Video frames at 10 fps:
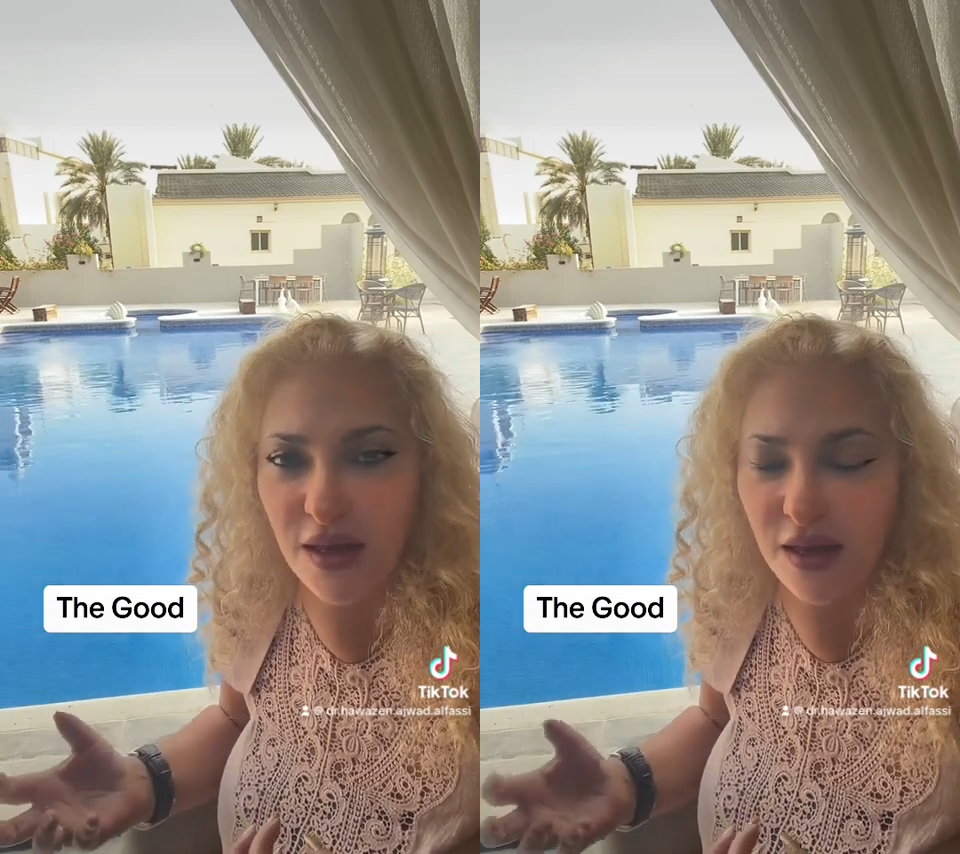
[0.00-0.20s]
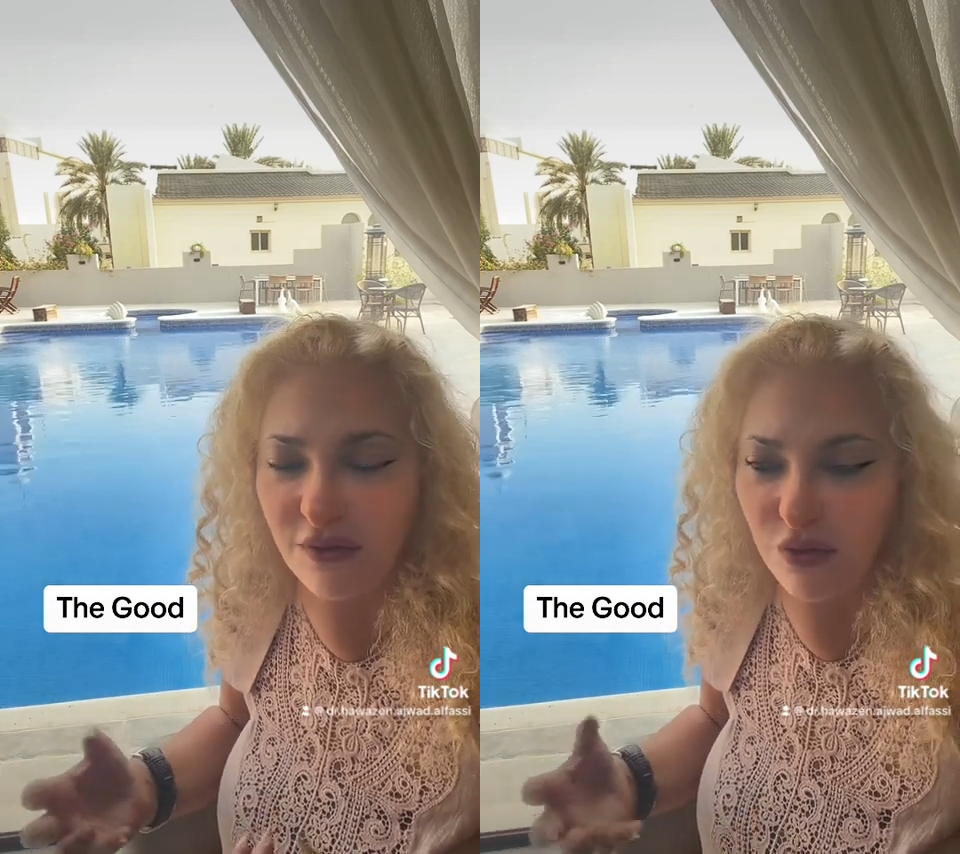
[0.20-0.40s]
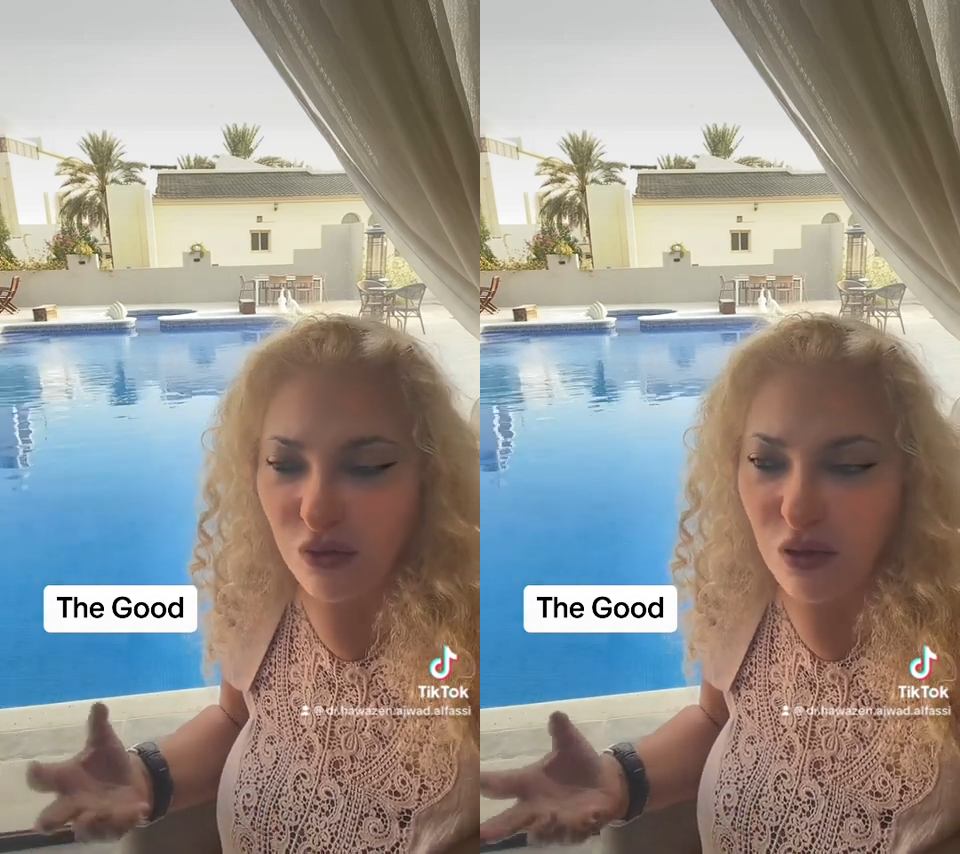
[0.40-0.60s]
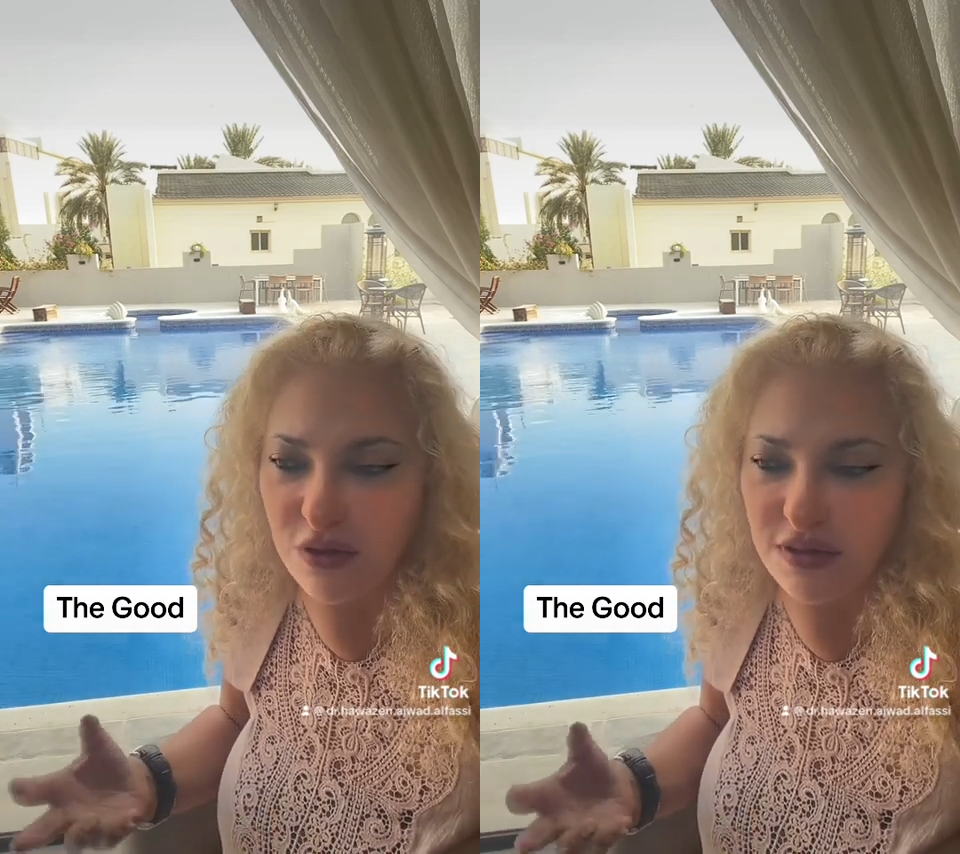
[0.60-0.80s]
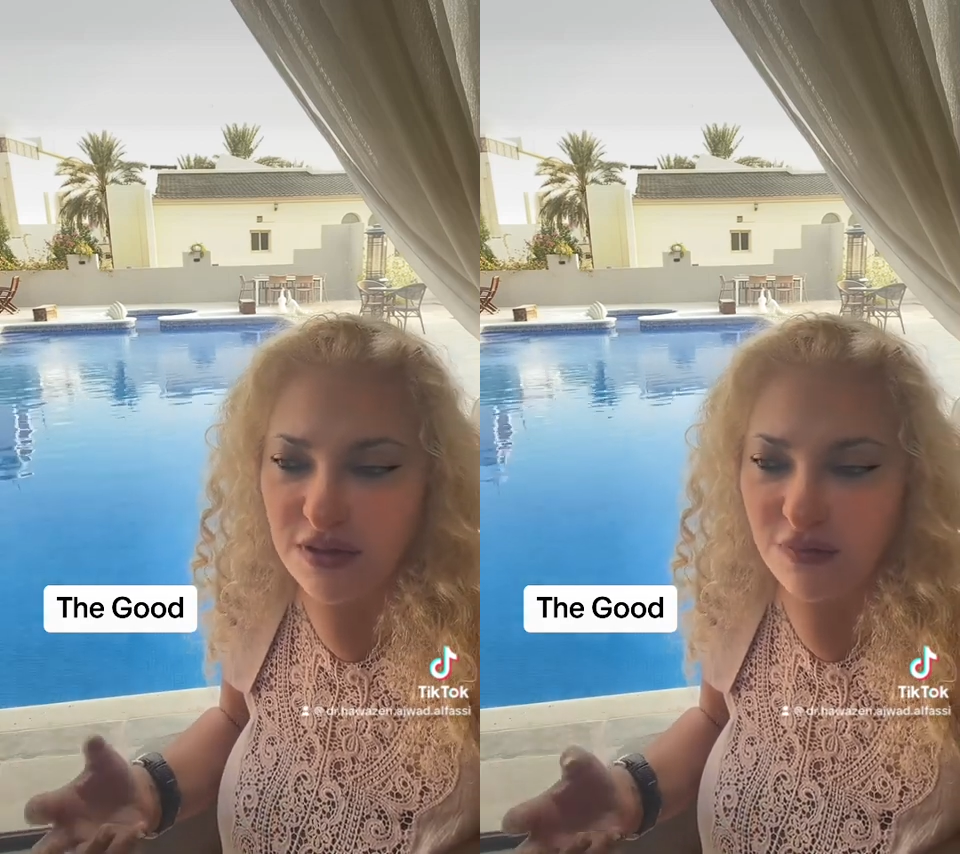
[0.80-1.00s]
If you
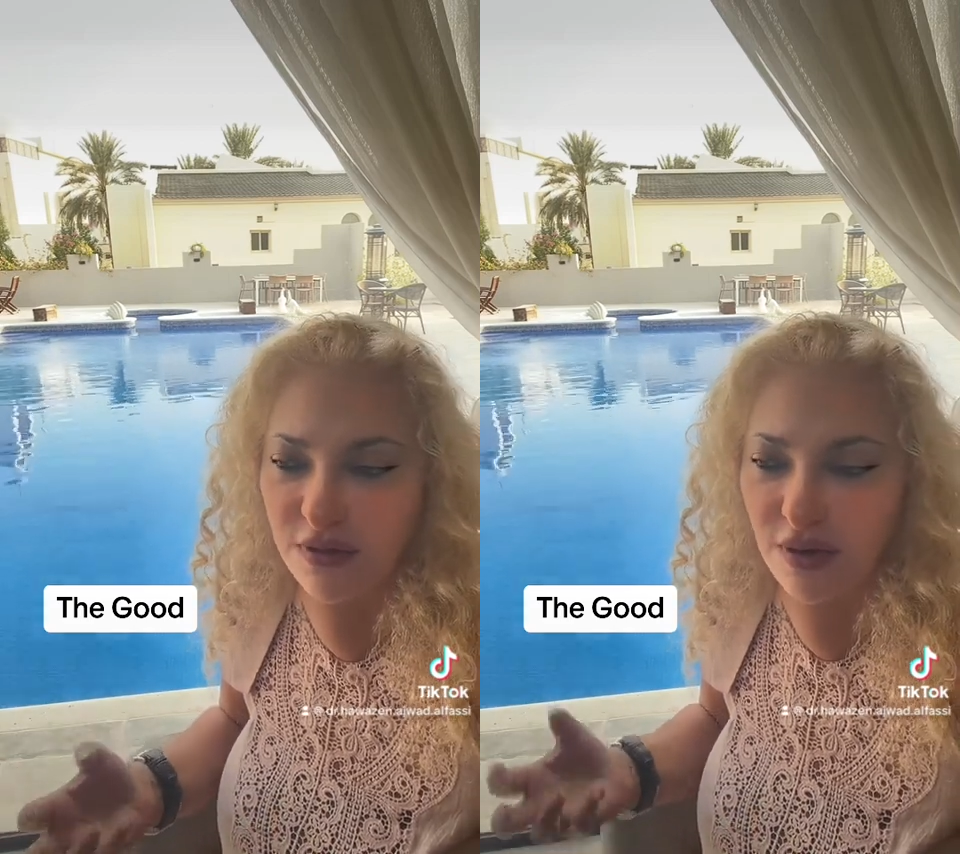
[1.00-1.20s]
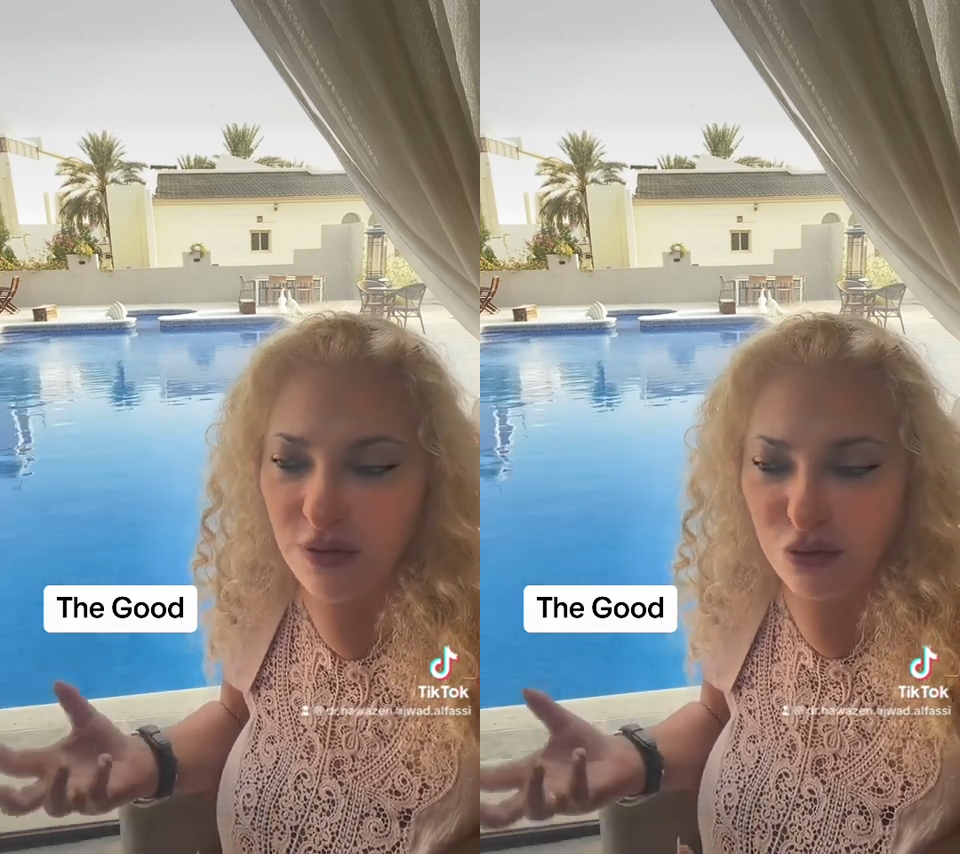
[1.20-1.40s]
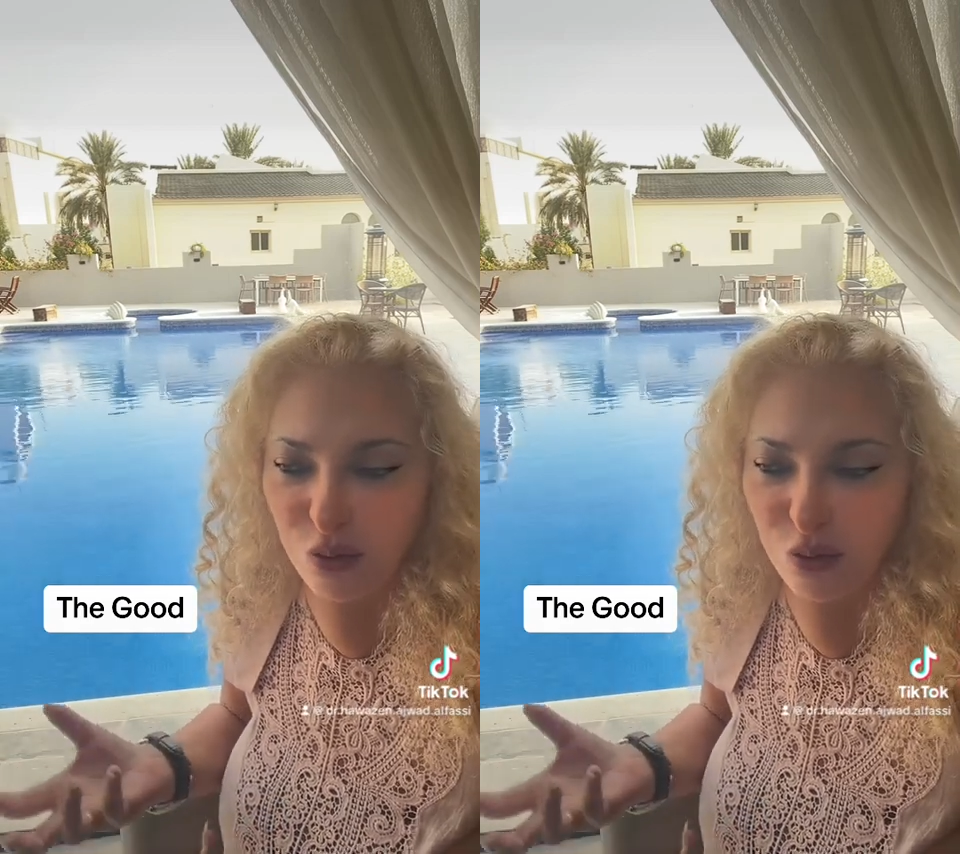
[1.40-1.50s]
noticed, if there are two